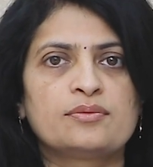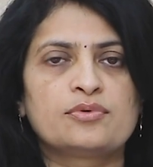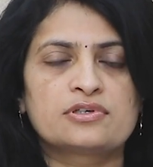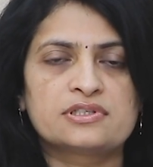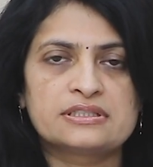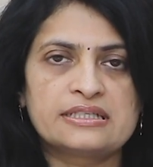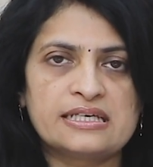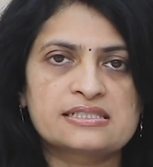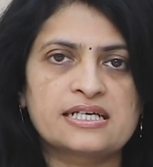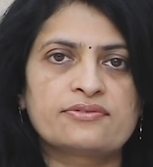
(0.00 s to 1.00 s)
what are the
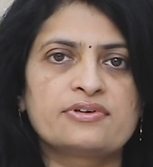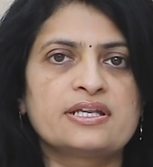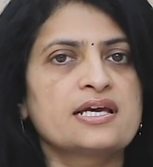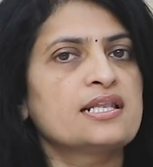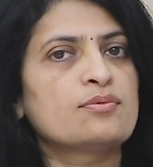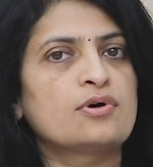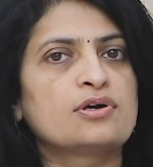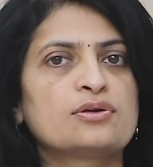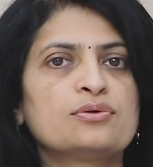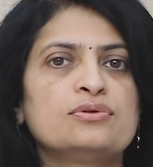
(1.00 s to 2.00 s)
things that we really
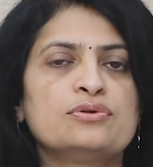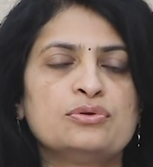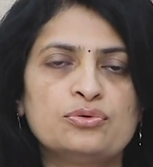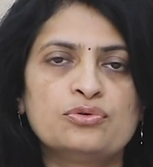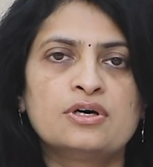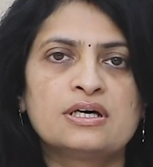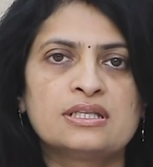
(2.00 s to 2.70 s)
want to do